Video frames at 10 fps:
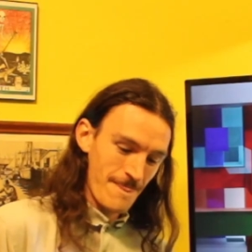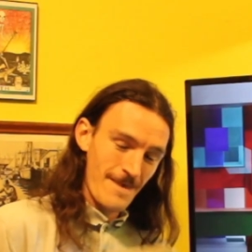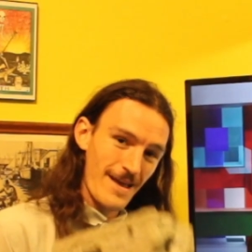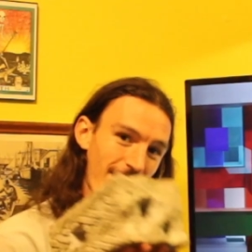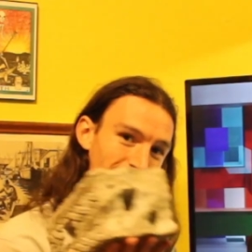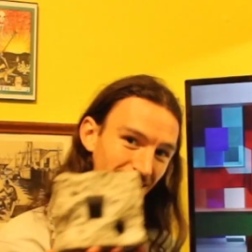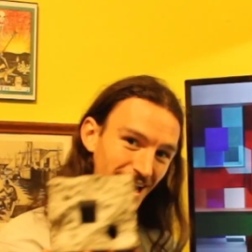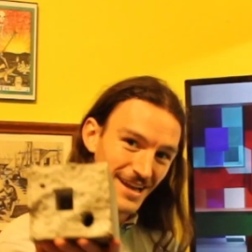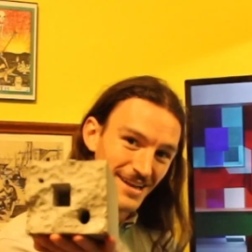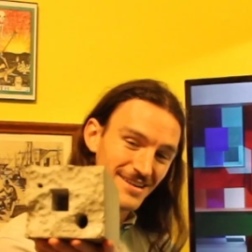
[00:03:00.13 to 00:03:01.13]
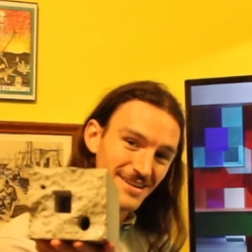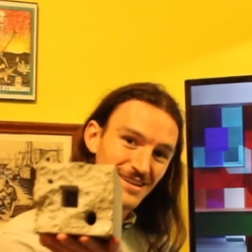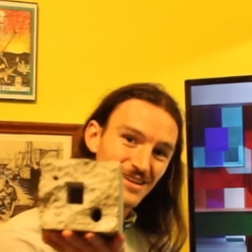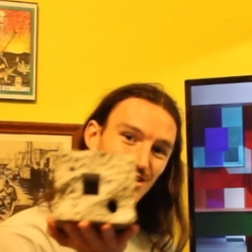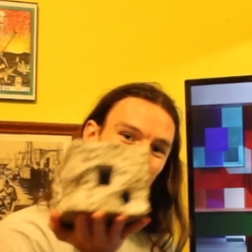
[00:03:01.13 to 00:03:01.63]
And
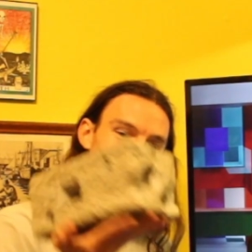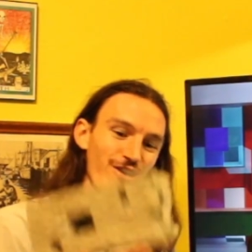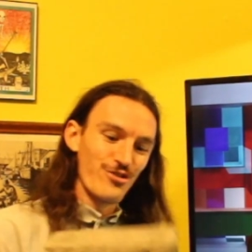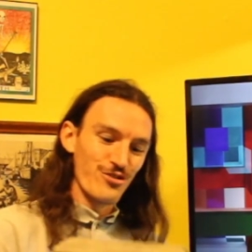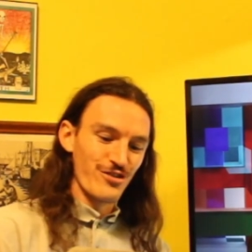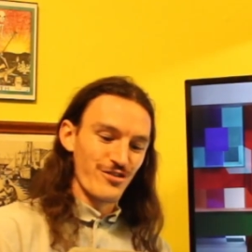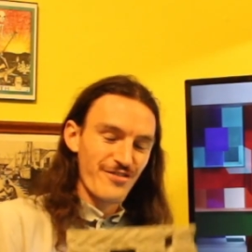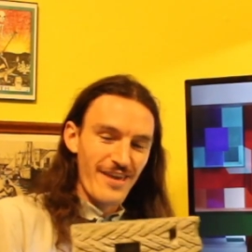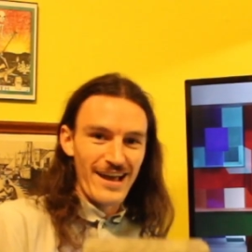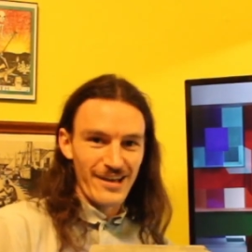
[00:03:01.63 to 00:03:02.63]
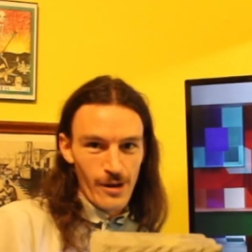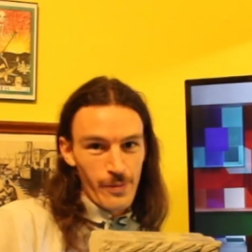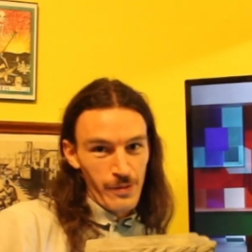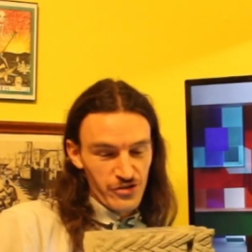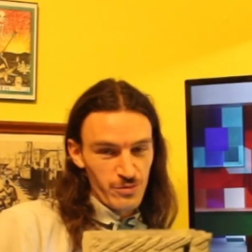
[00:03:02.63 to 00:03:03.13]
you could stack up a
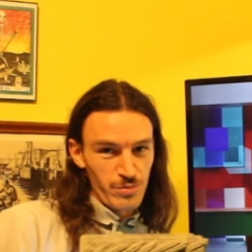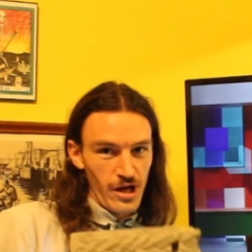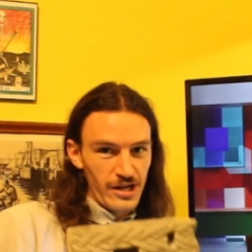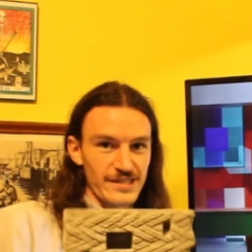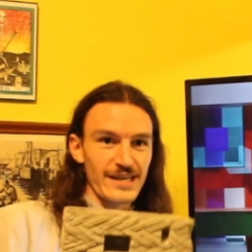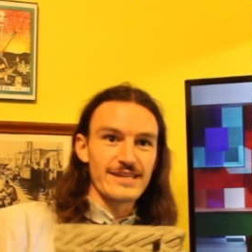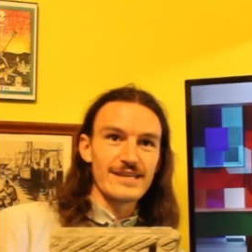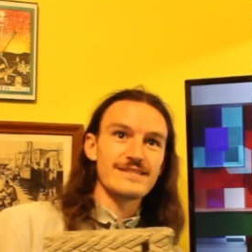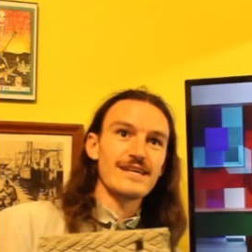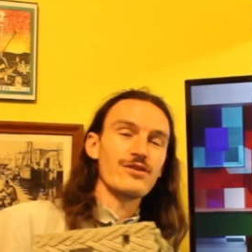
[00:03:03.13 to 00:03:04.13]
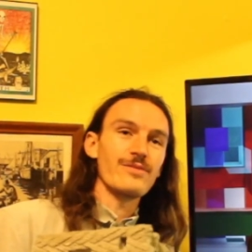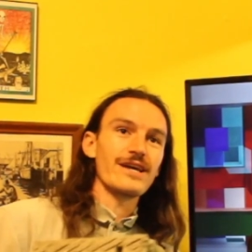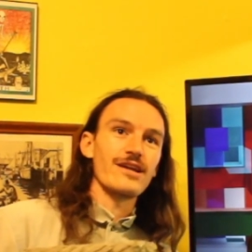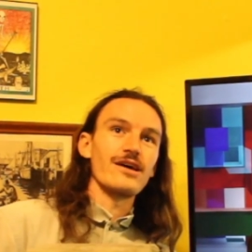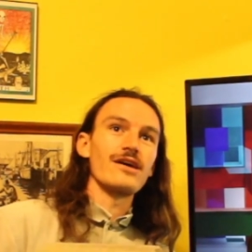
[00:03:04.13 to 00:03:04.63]
bunch of blocks like this. Say you're
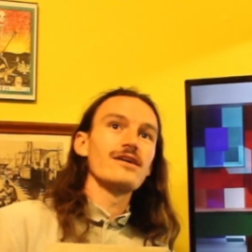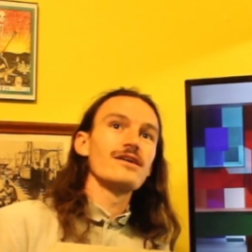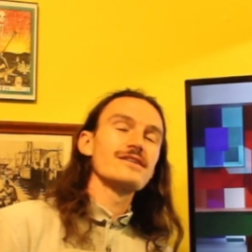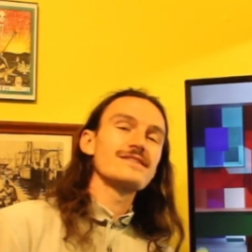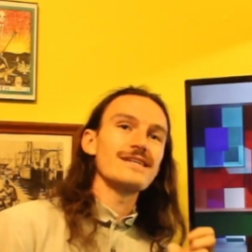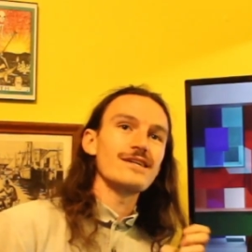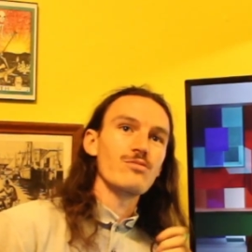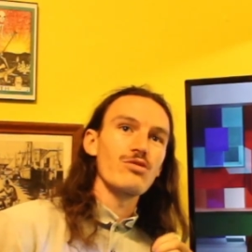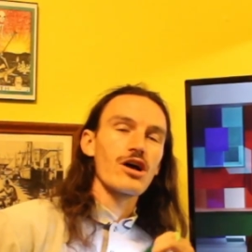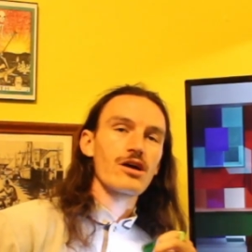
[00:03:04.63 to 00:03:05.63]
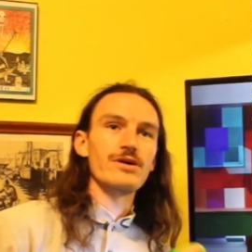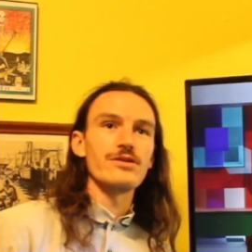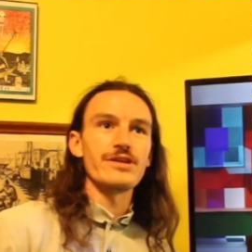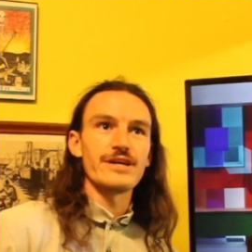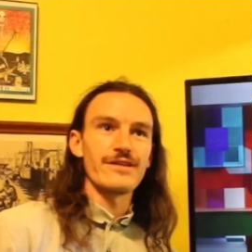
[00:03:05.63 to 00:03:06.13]
making a cinder block
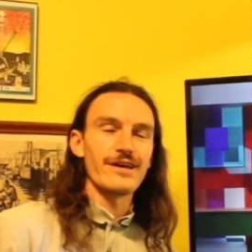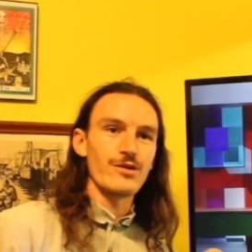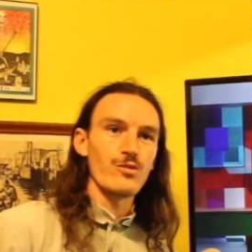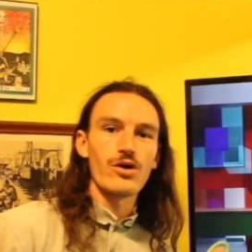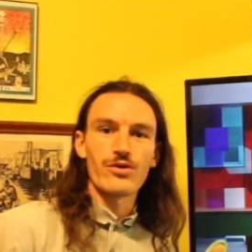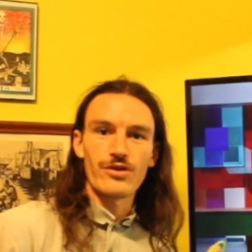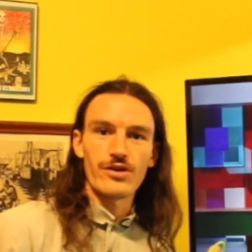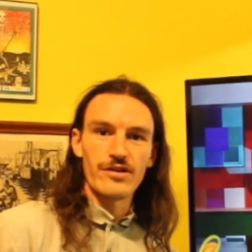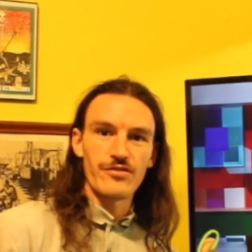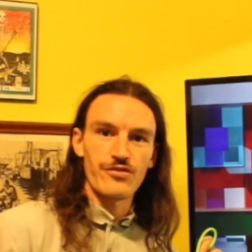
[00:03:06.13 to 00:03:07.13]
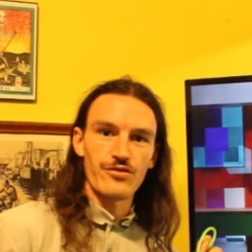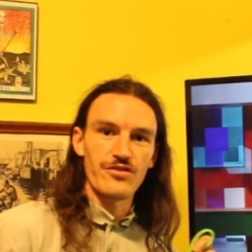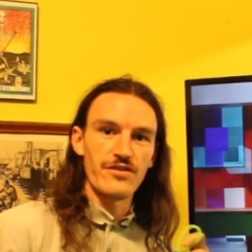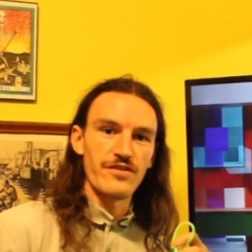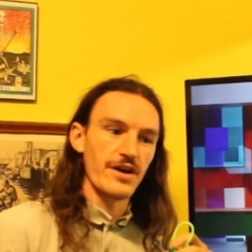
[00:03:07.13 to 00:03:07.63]
building like Walgreens or
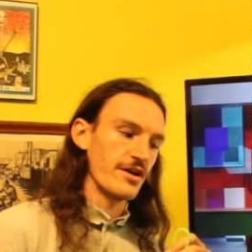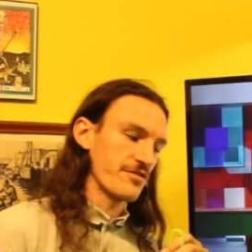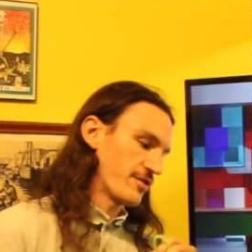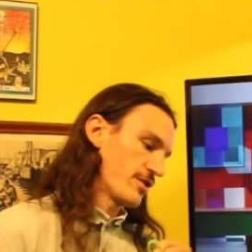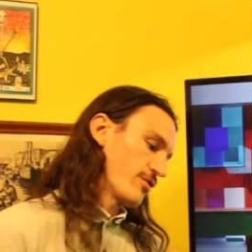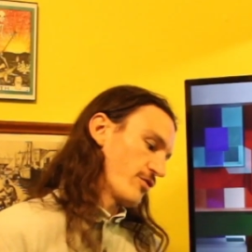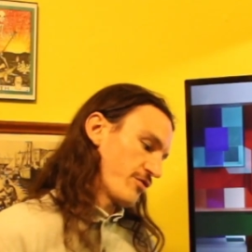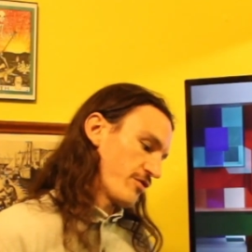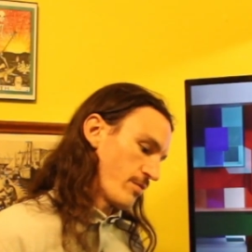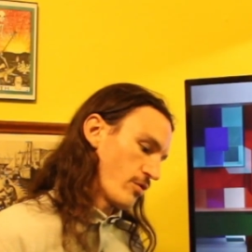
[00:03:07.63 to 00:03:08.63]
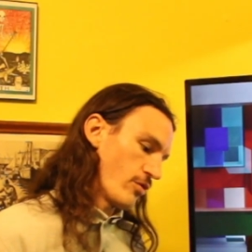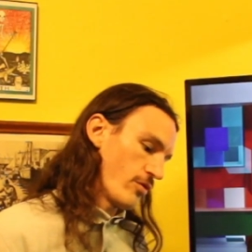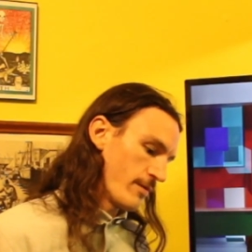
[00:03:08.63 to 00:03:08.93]
CVS, those typical